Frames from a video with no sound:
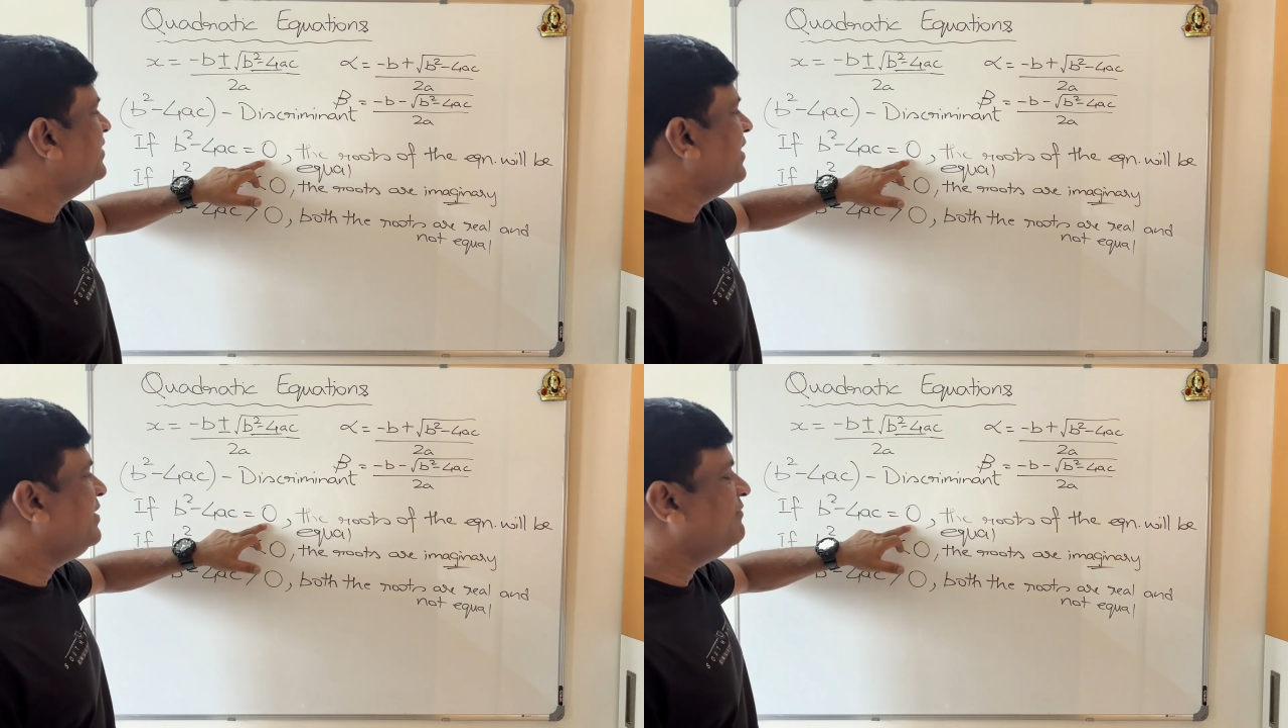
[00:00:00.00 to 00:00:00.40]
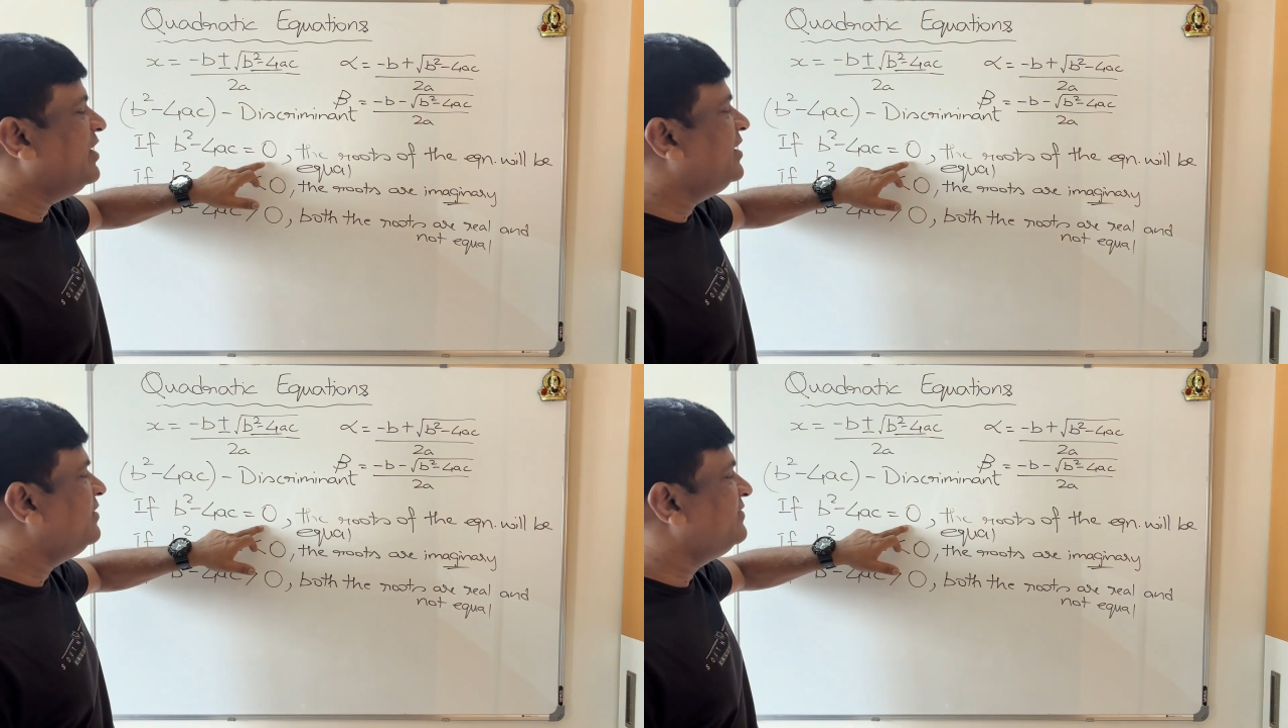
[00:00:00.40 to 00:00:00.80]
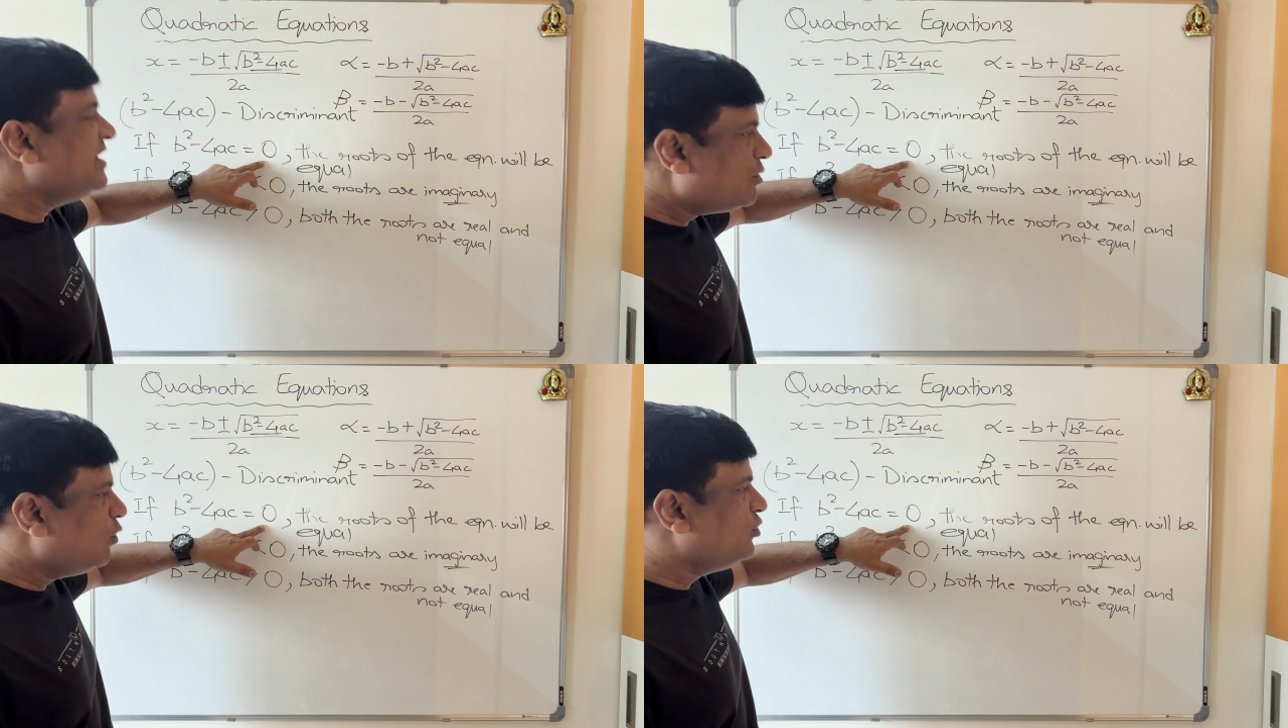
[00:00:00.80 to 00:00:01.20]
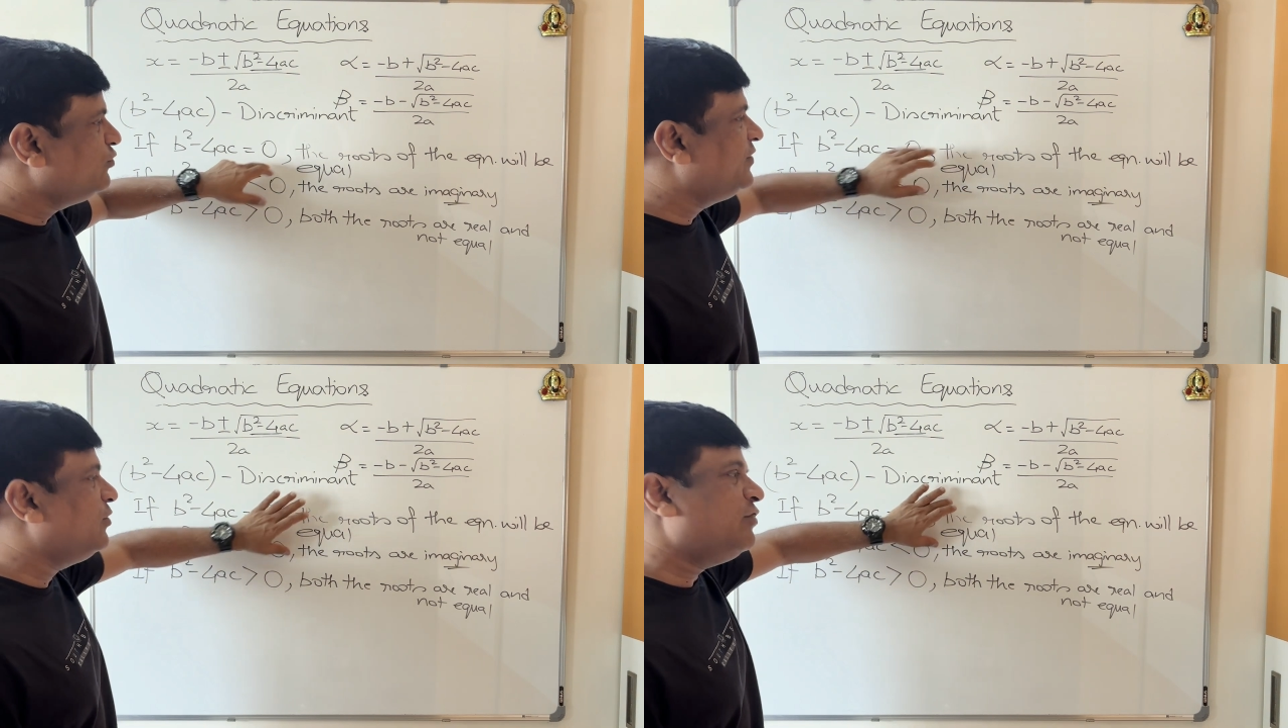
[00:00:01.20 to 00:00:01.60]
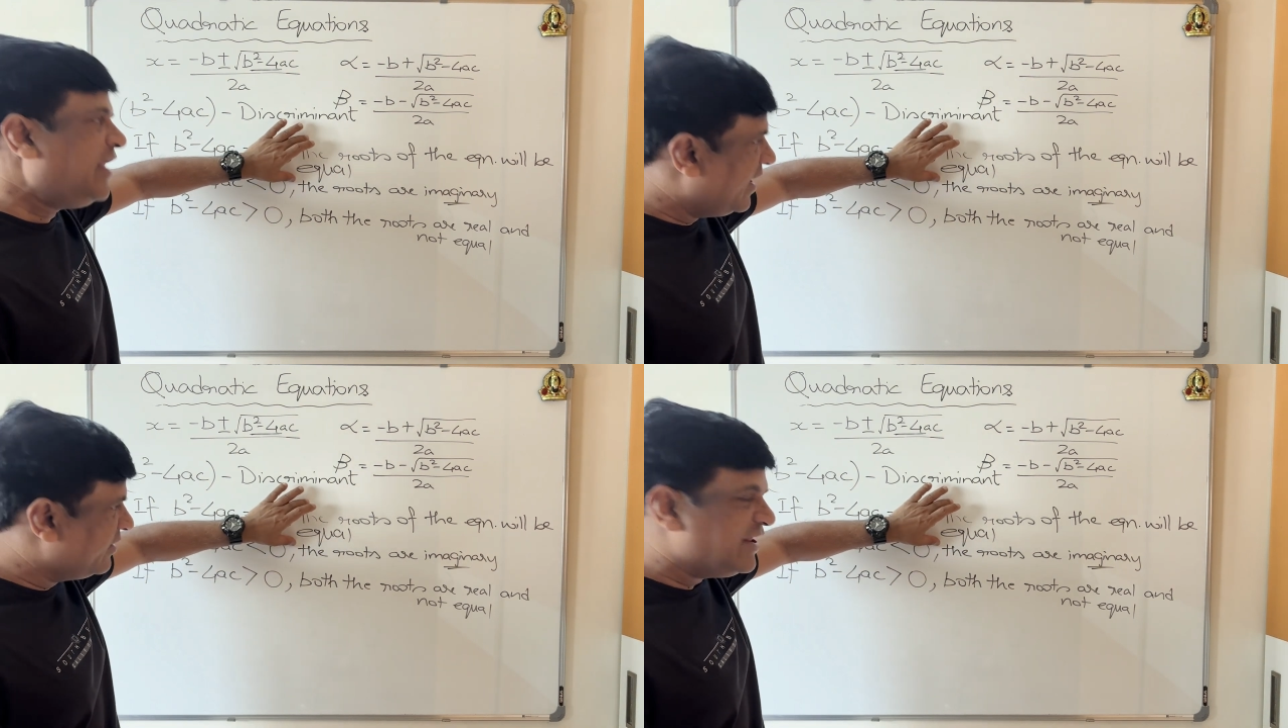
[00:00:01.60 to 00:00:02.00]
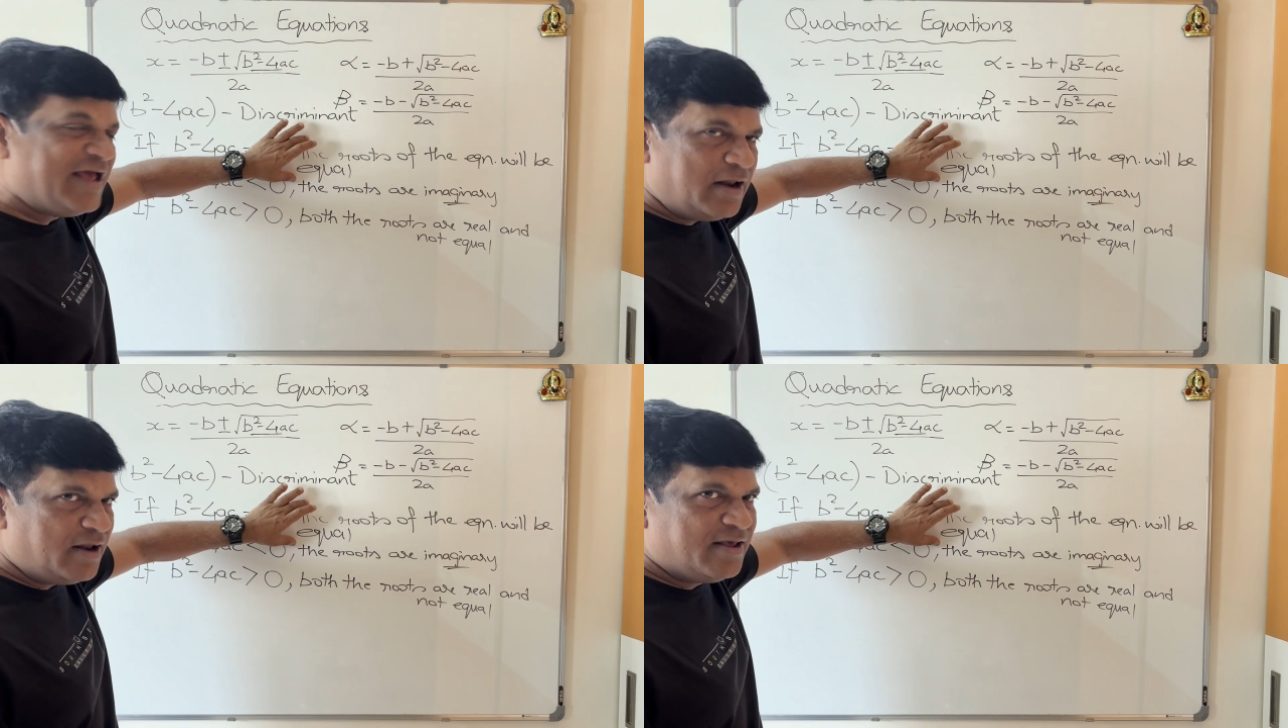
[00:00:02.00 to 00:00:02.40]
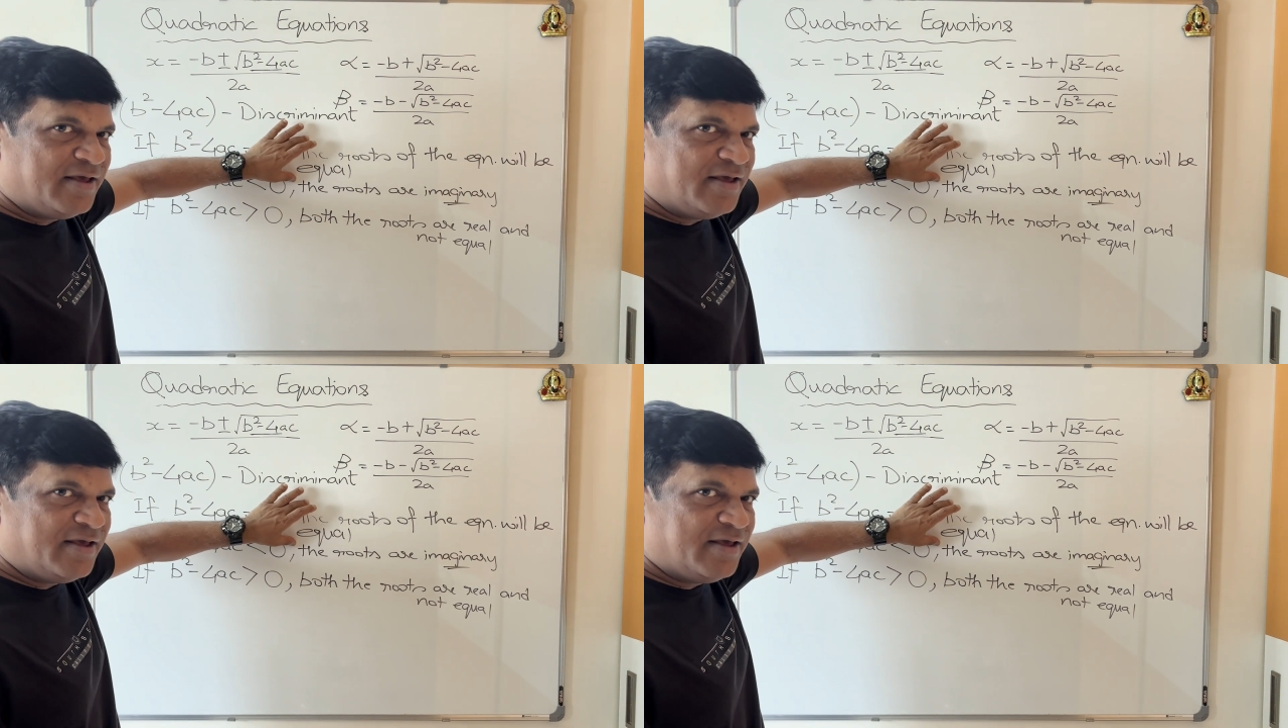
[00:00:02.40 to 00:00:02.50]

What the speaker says: When it is equal to 0, they are real.